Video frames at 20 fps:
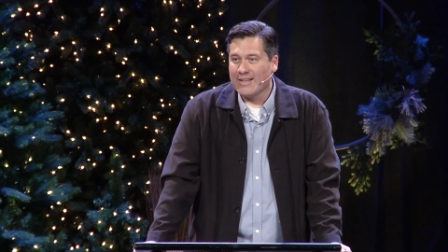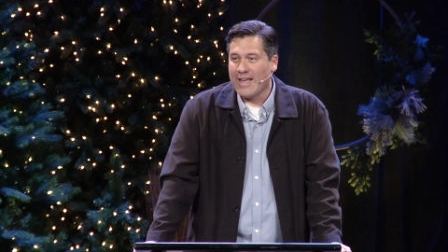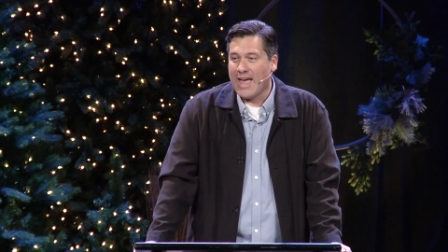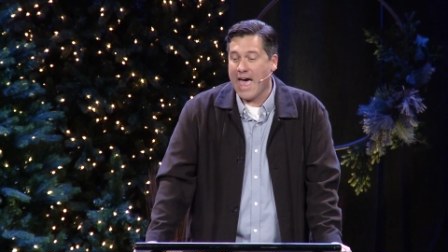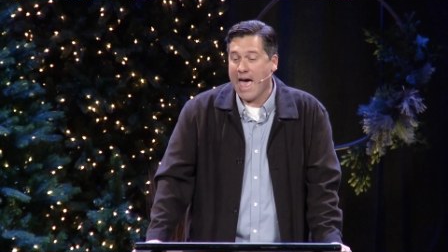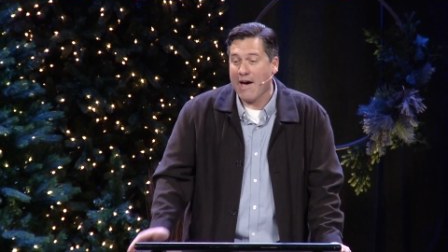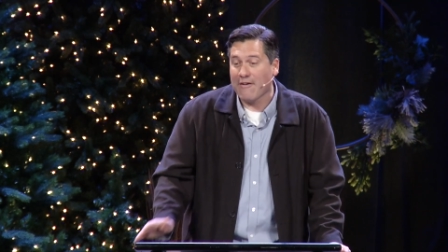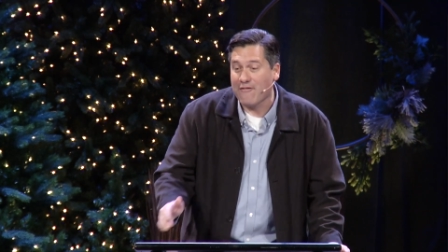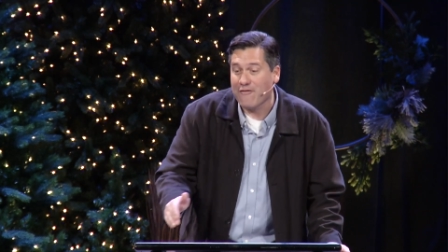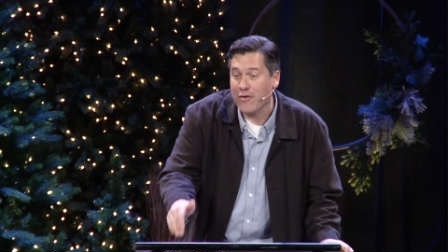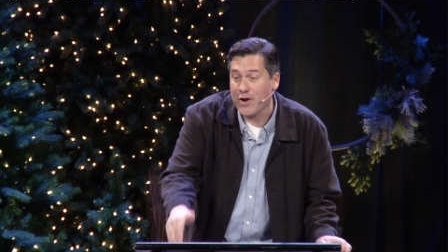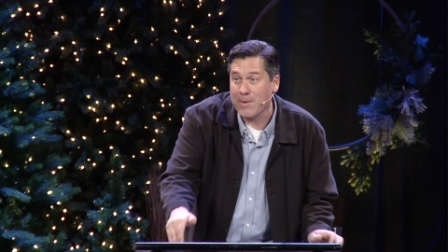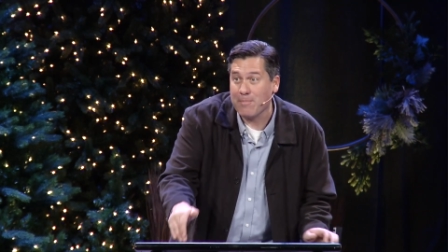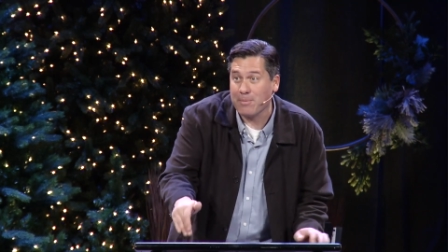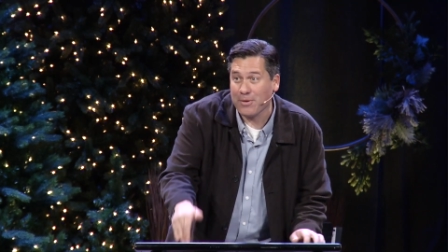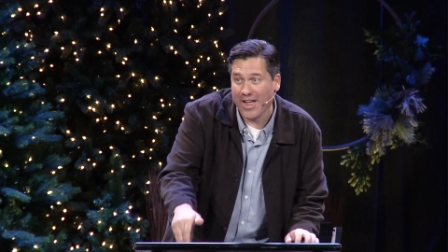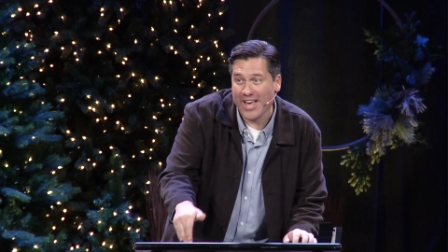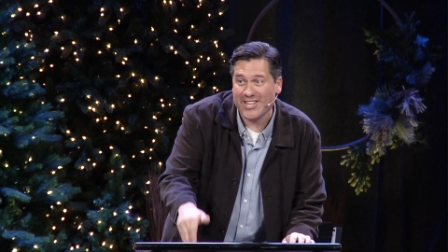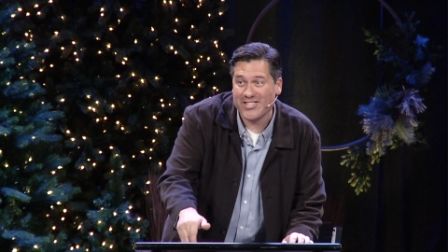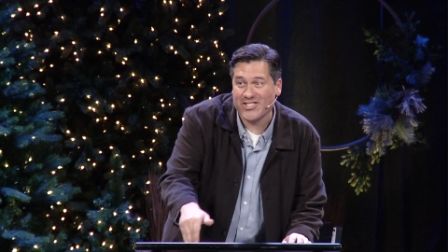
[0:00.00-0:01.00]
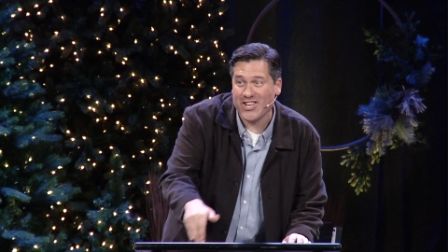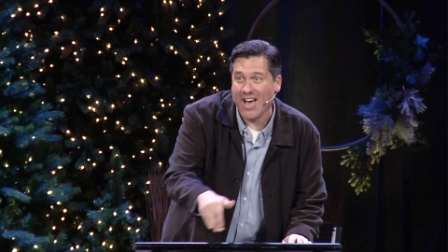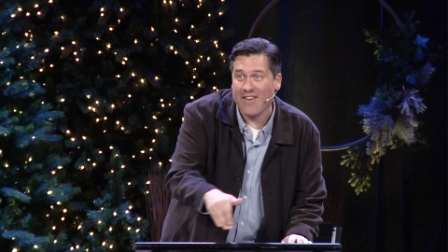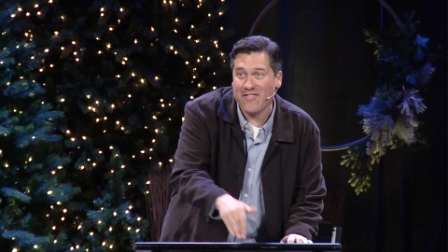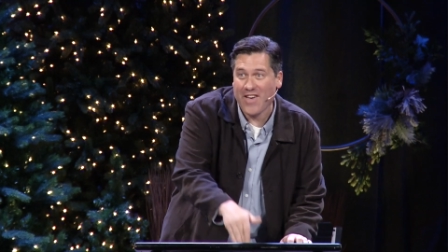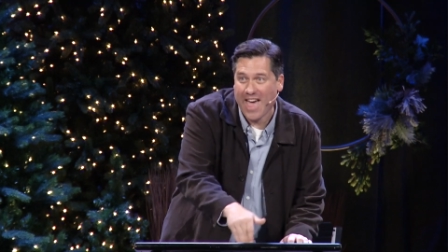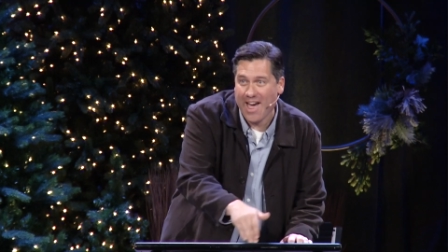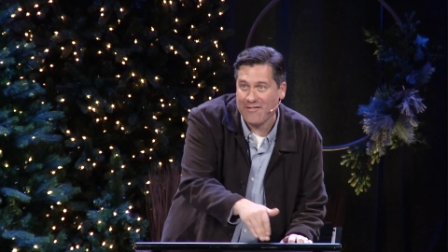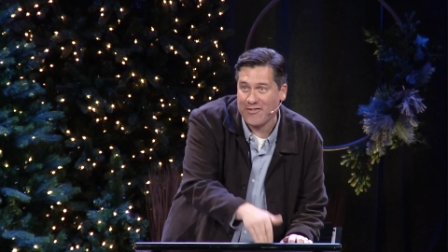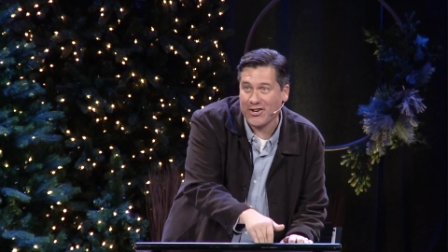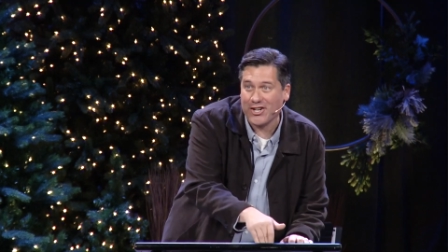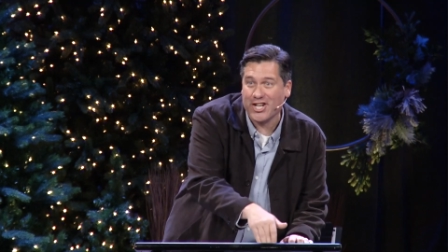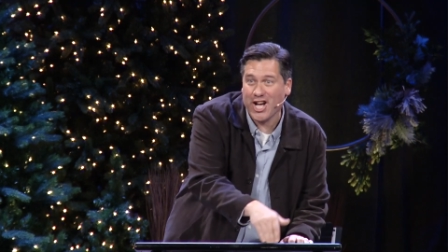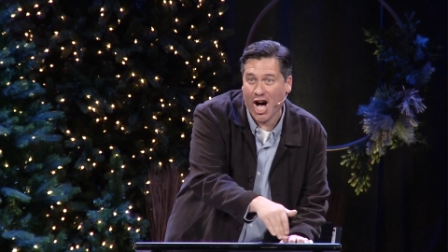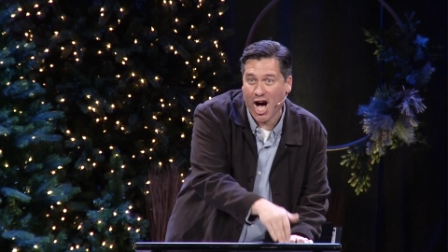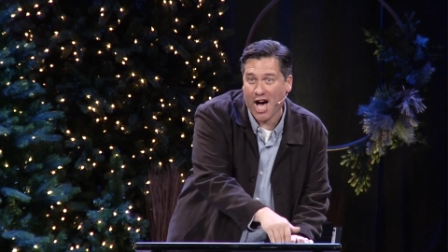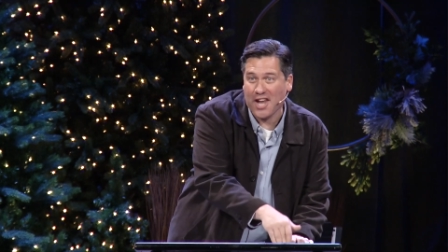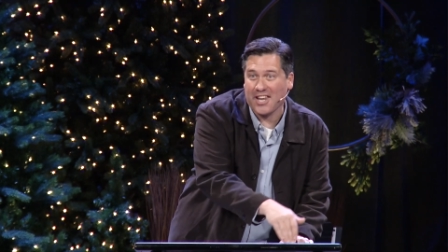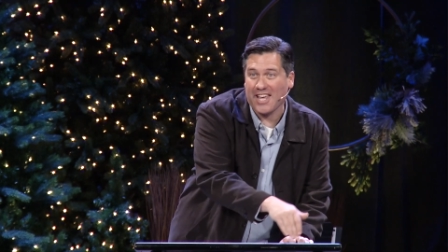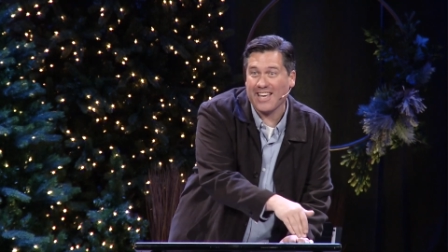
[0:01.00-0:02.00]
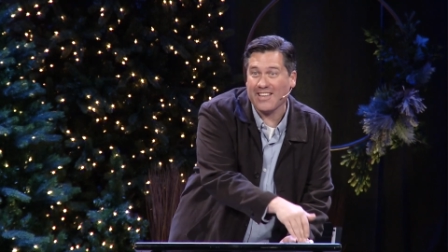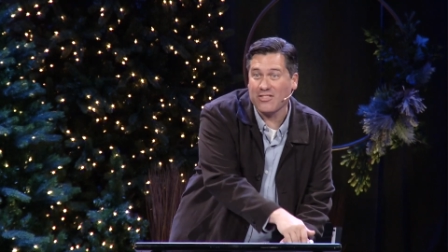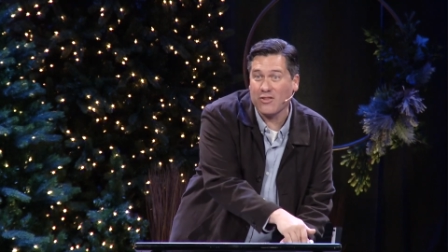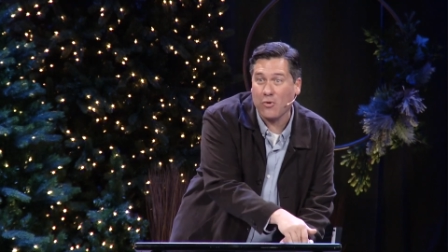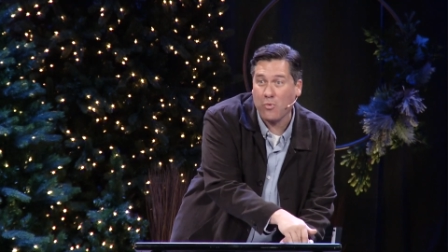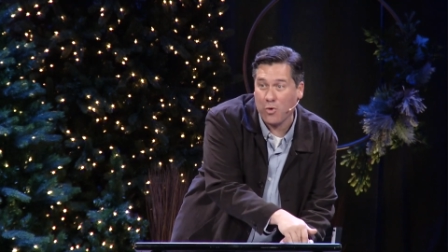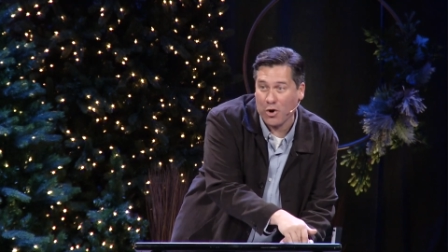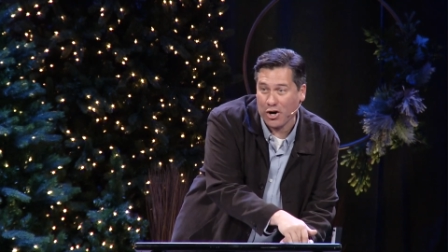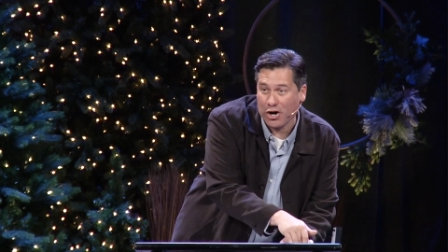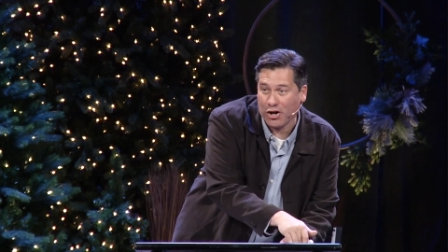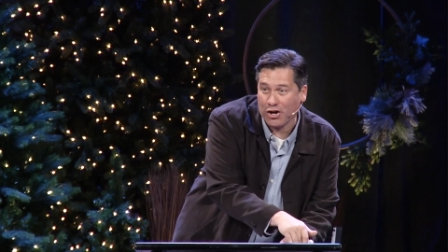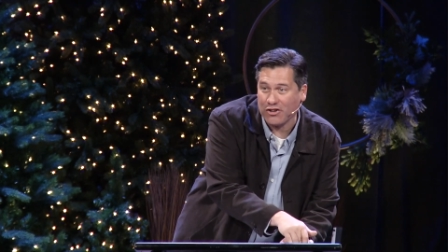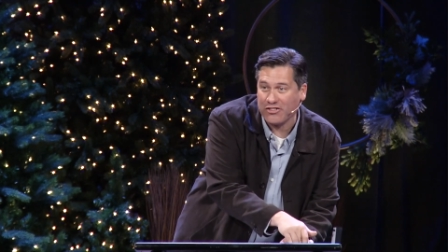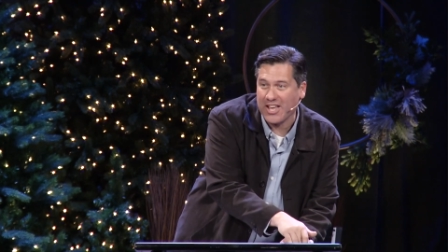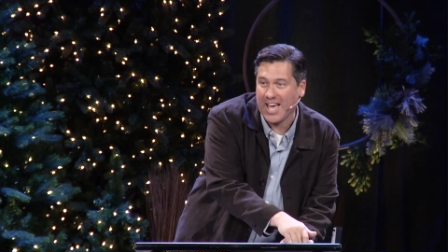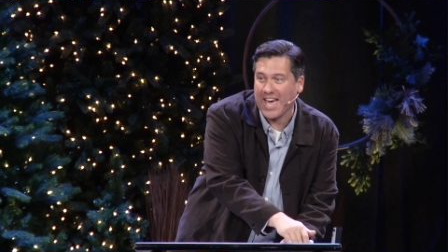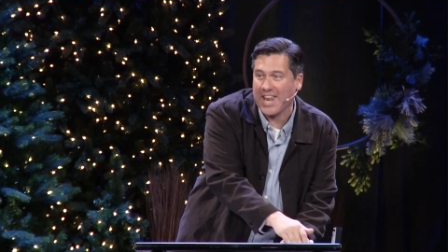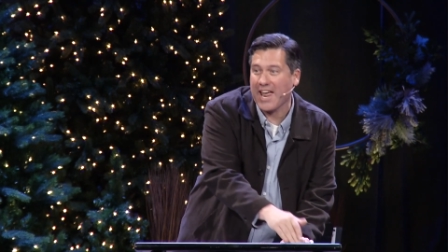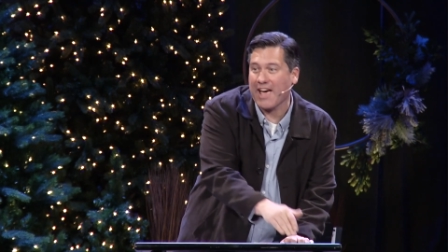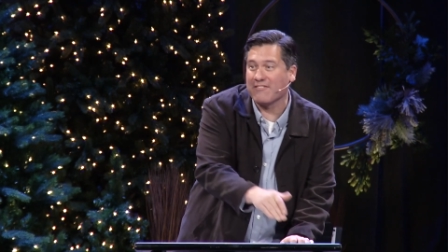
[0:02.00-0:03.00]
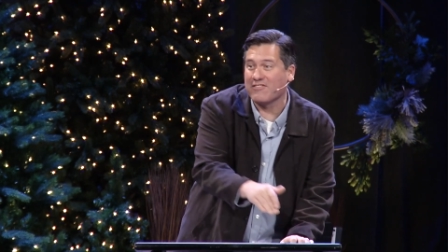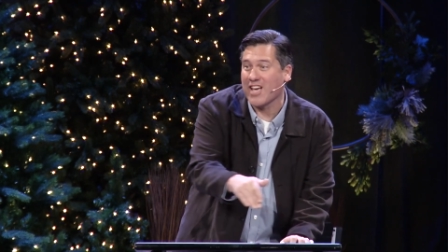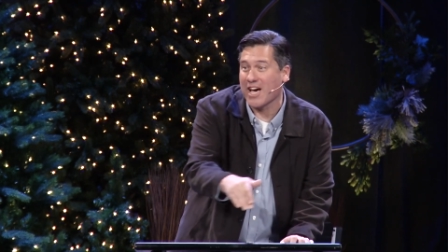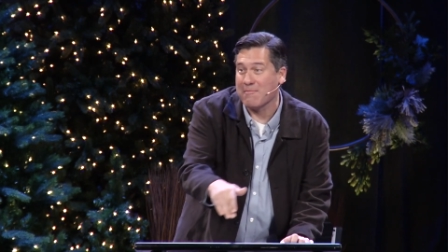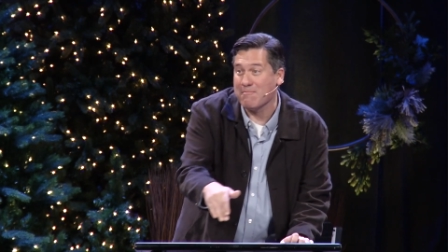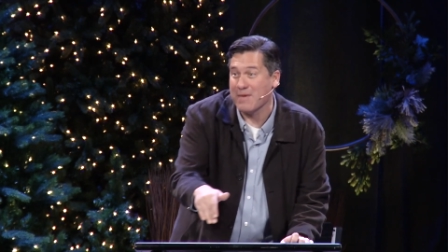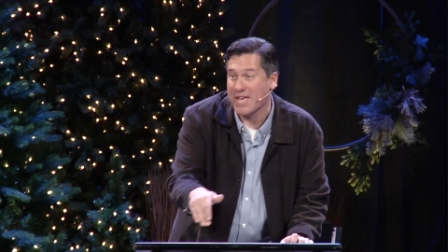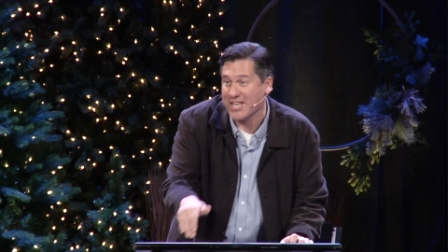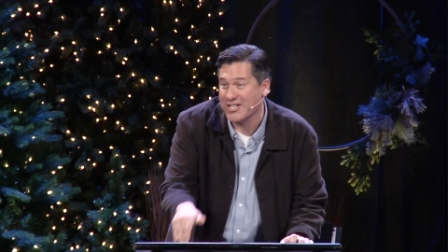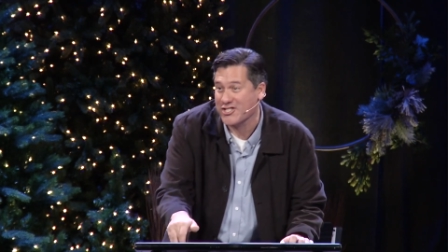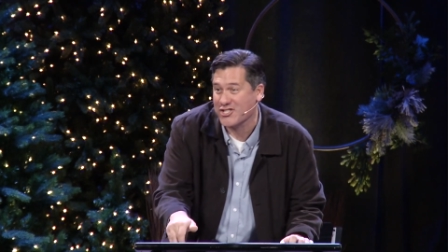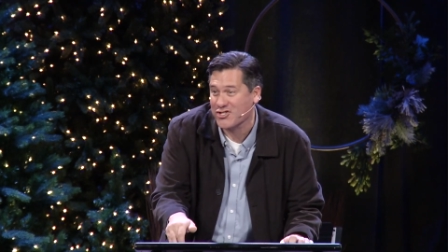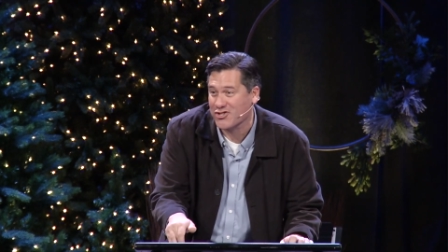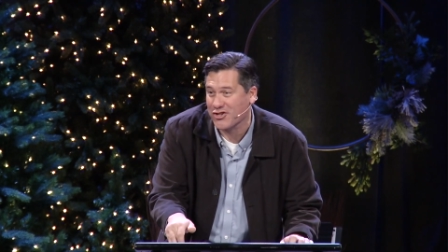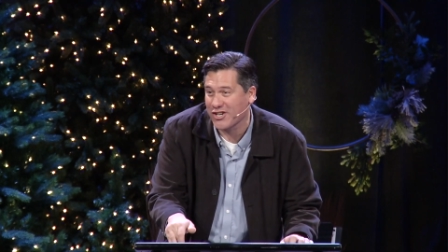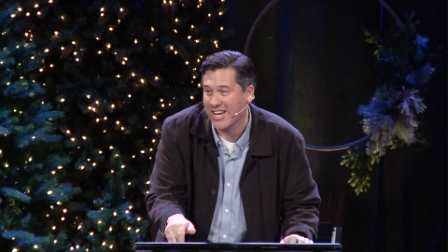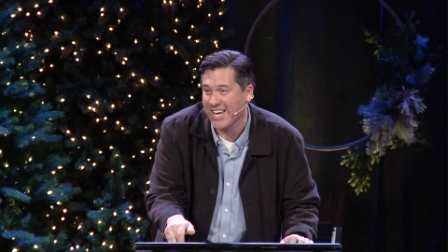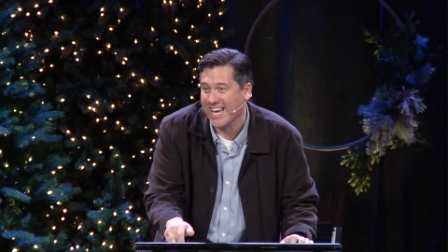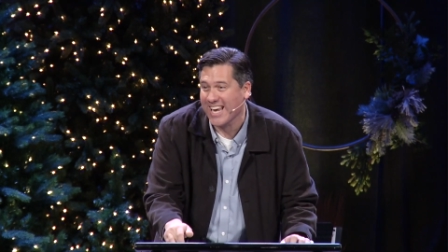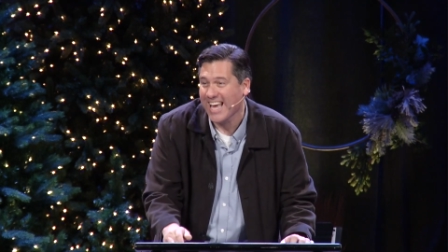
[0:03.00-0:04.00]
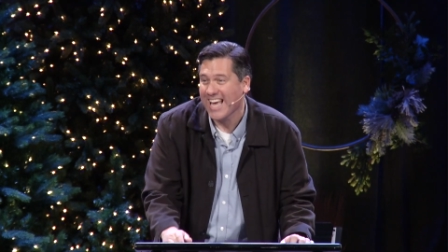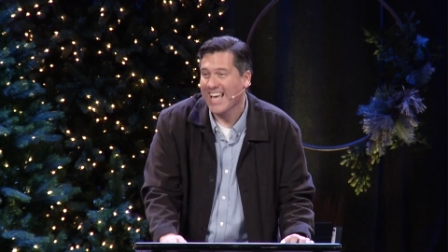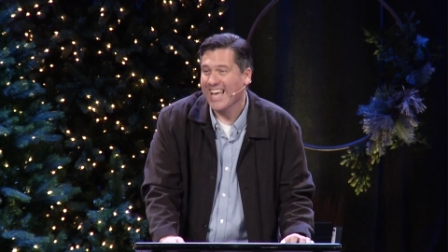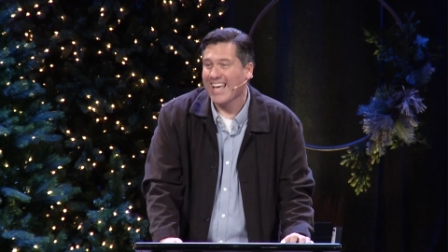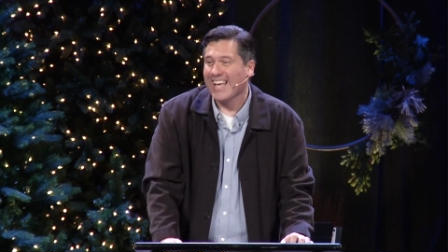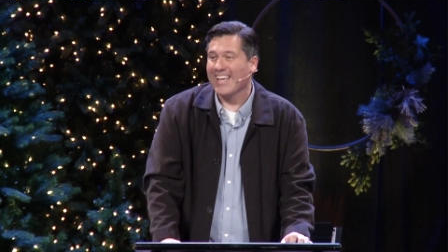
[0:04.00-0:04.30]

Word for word: Every place I've ever gone in the world and I've done ministry,